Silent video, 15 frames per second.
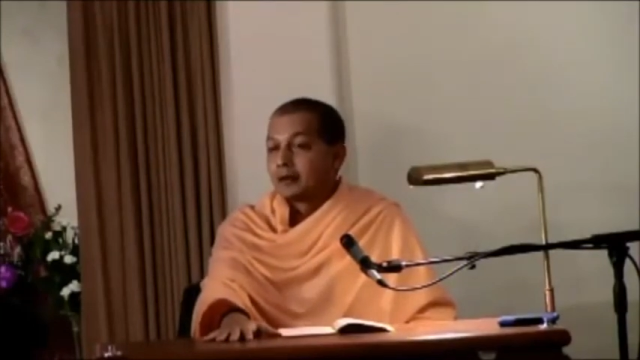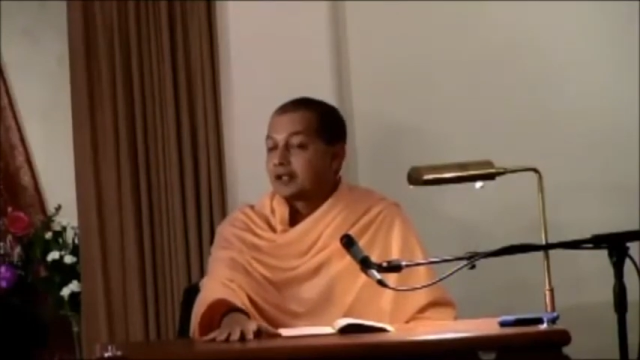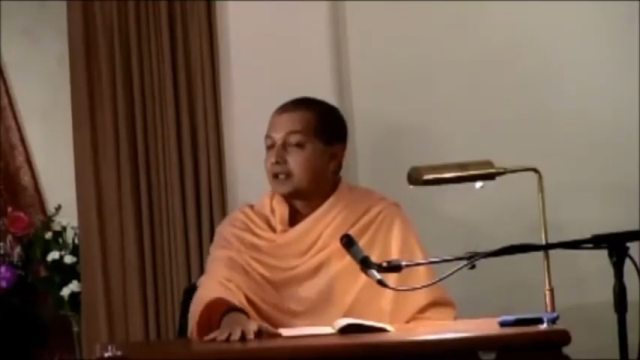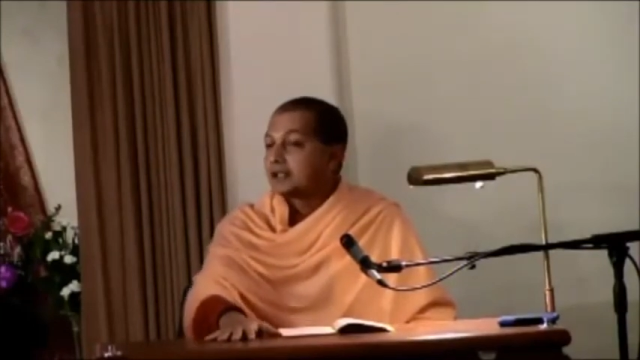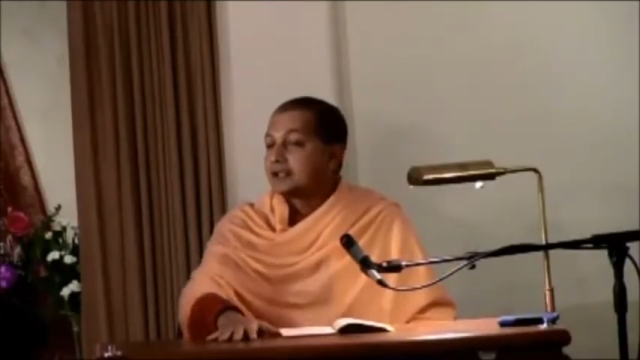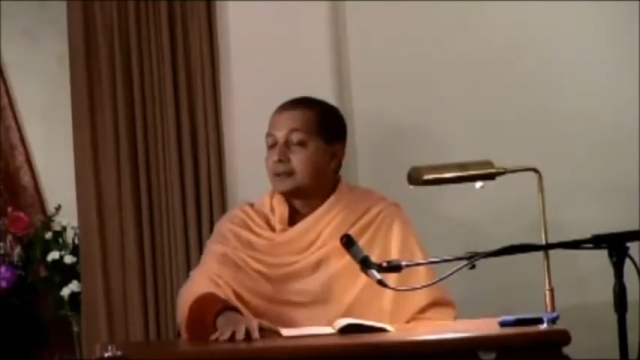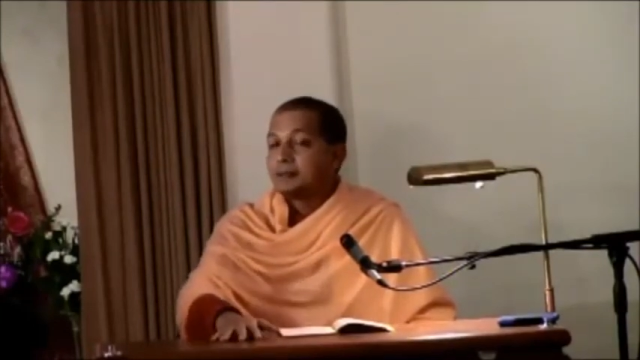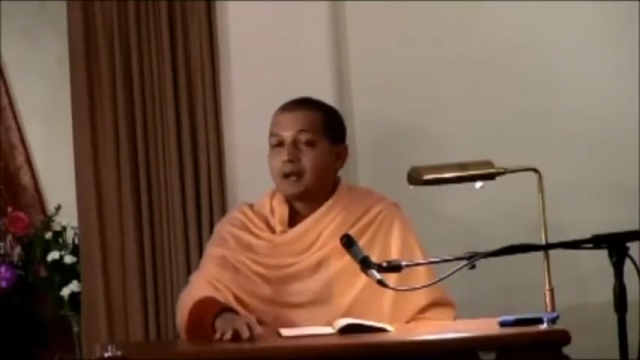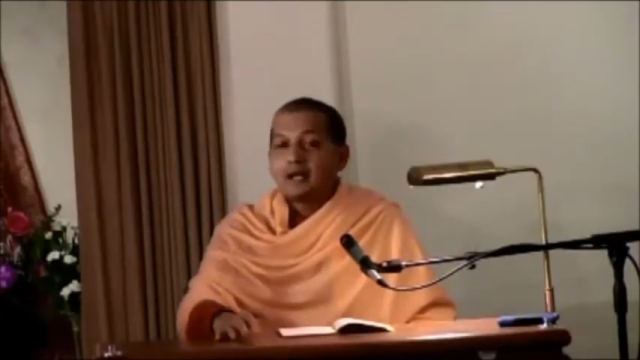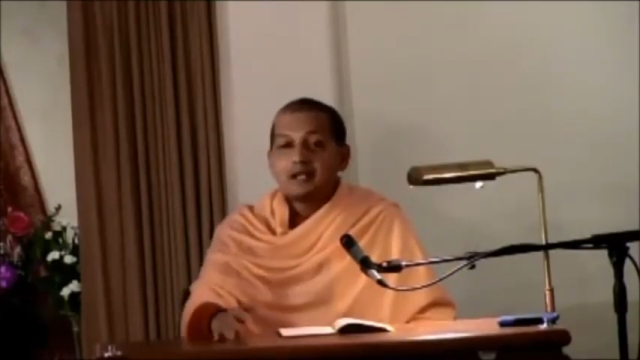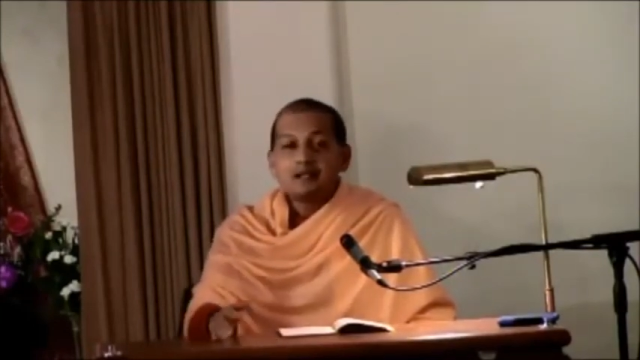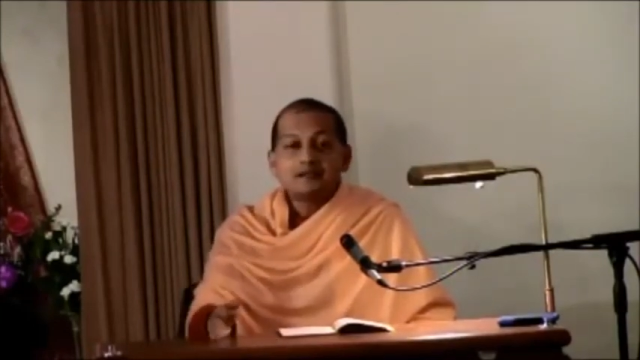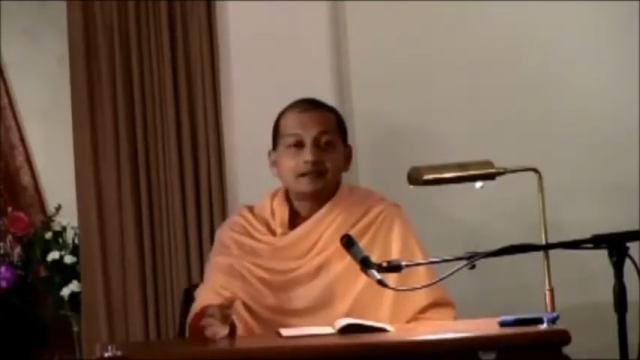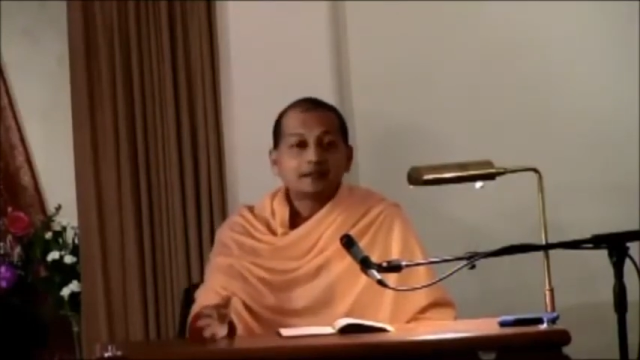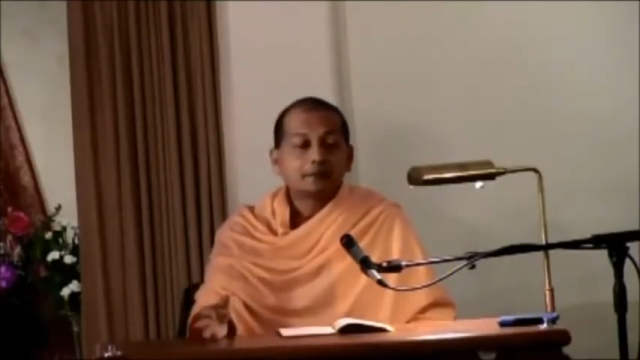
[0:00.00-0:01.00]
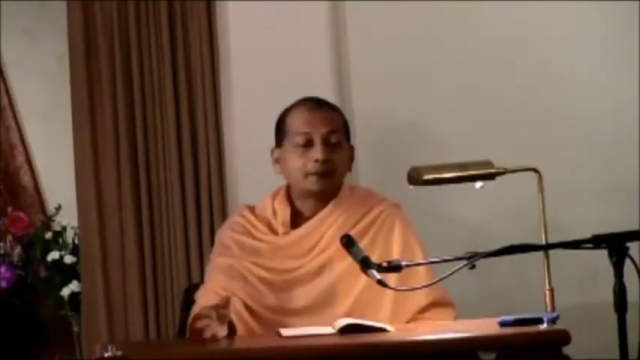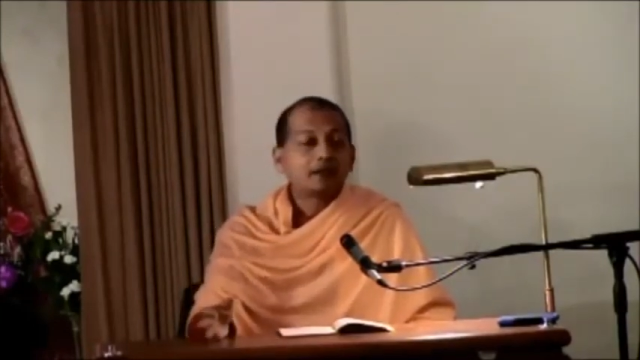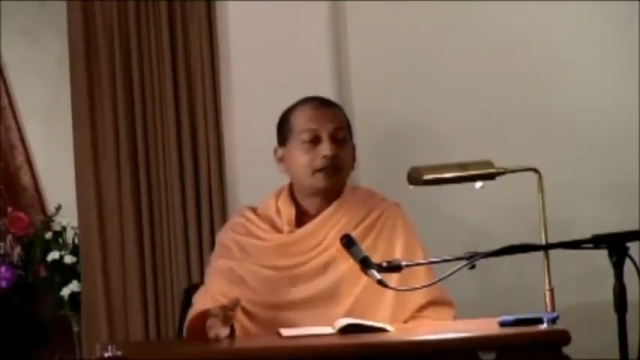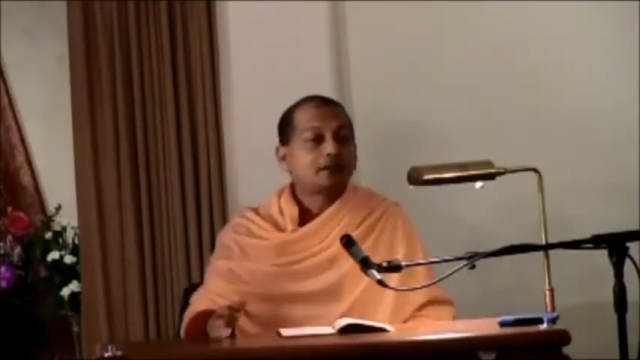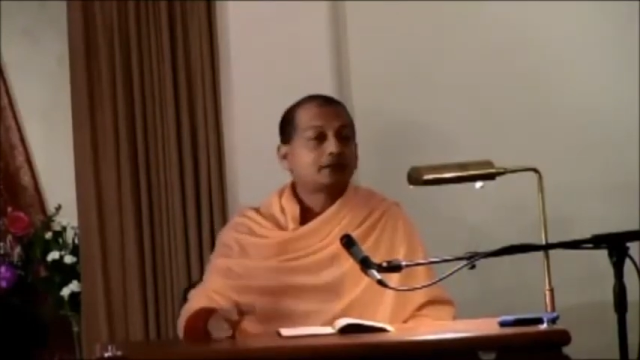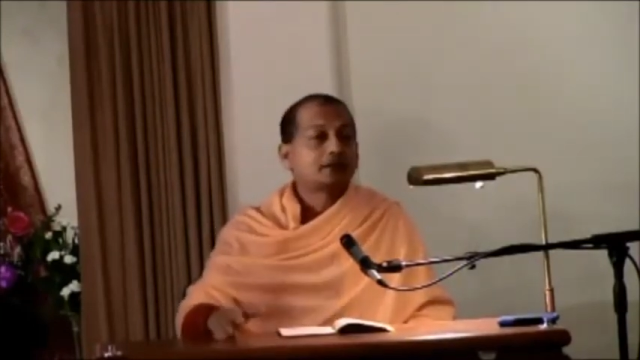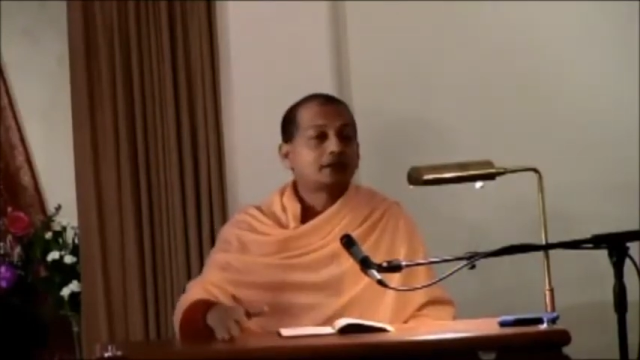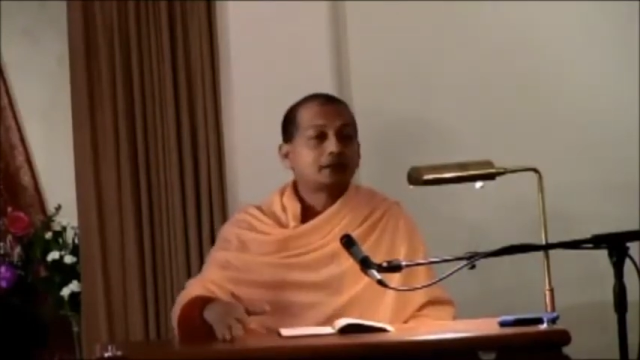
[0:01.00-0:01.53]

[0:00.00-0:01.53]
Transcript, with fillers: Whether the mind is at peace,